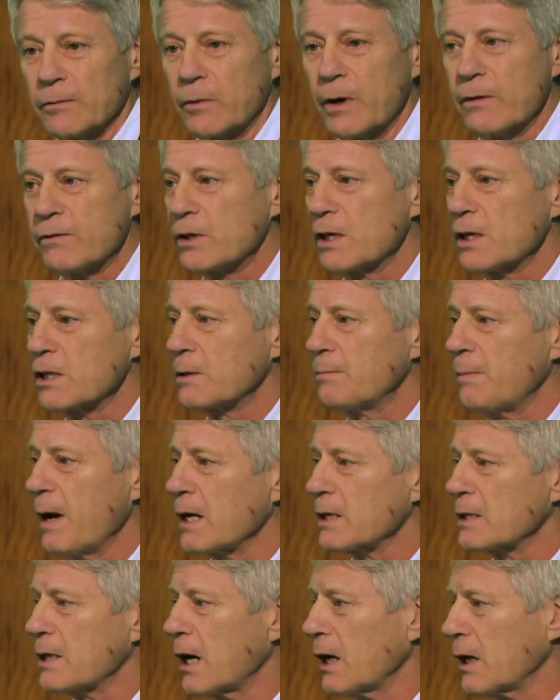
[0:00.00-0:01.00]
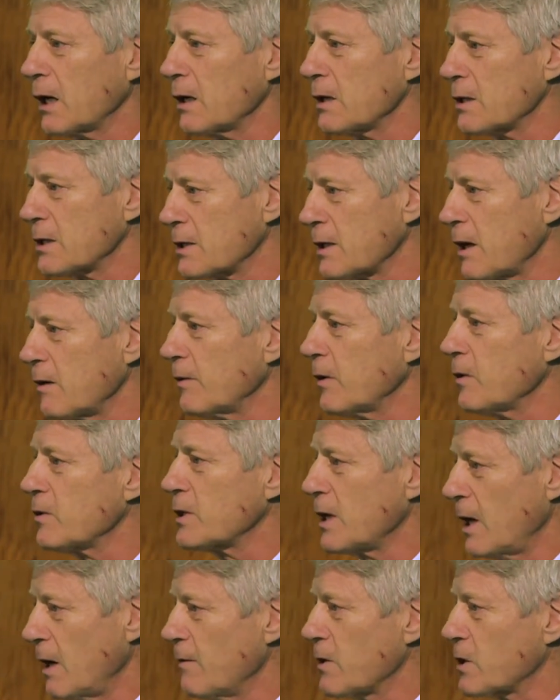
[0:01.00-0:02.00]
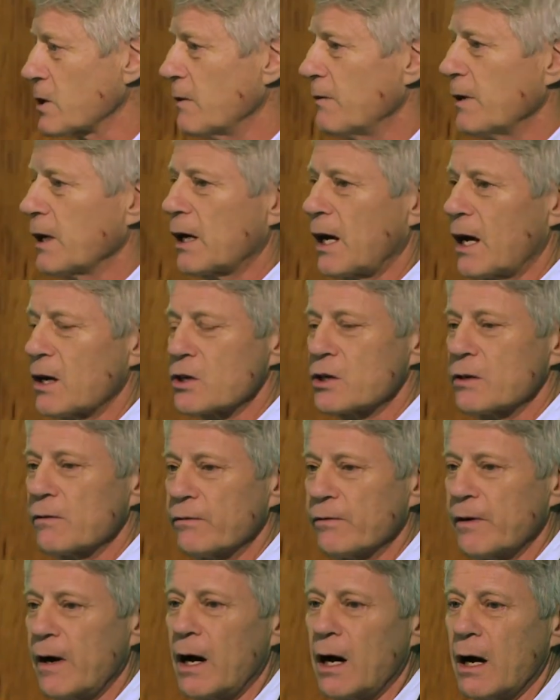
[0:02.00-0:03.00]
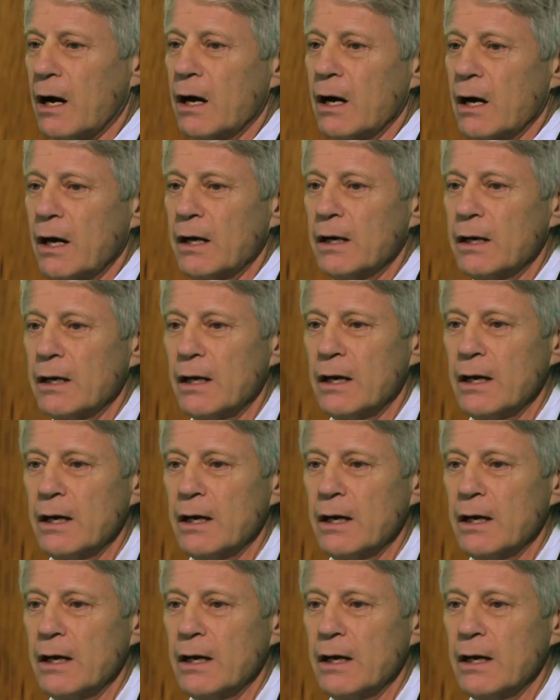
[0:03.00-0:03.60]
We've seen spectacular stuff on television of it catching fire in,